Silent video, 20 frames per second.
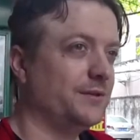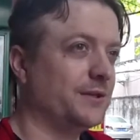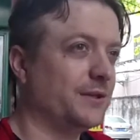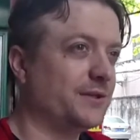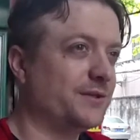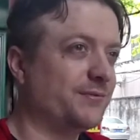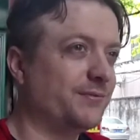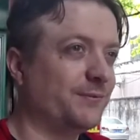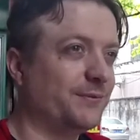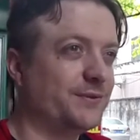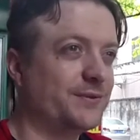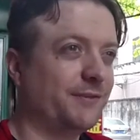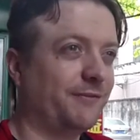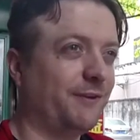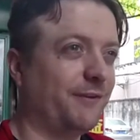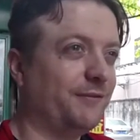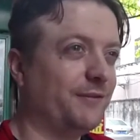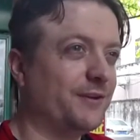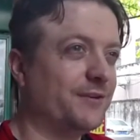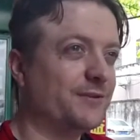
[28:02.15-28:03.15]
gotta swim at least
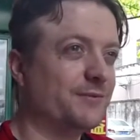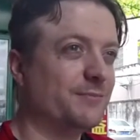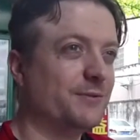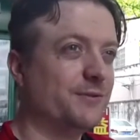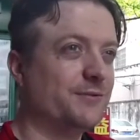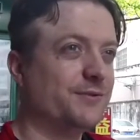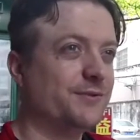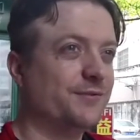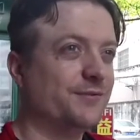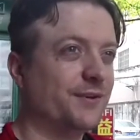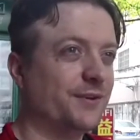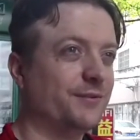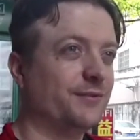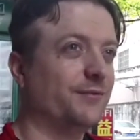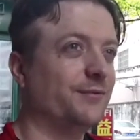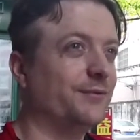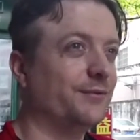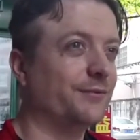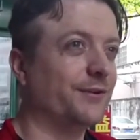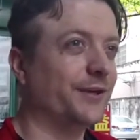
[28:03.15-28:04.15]
5,000 meters. You're not
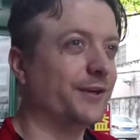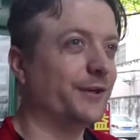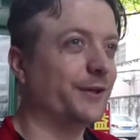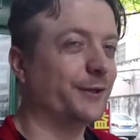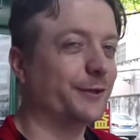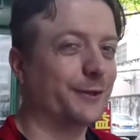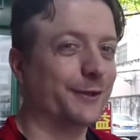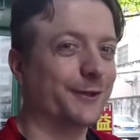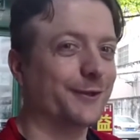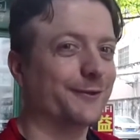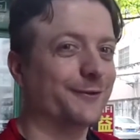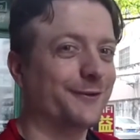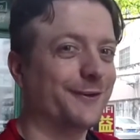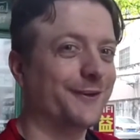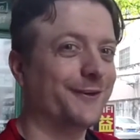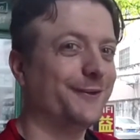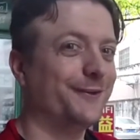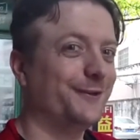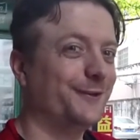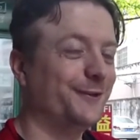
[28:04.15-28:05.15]
doing it right, I think.
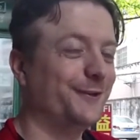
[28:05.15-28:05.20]
Right?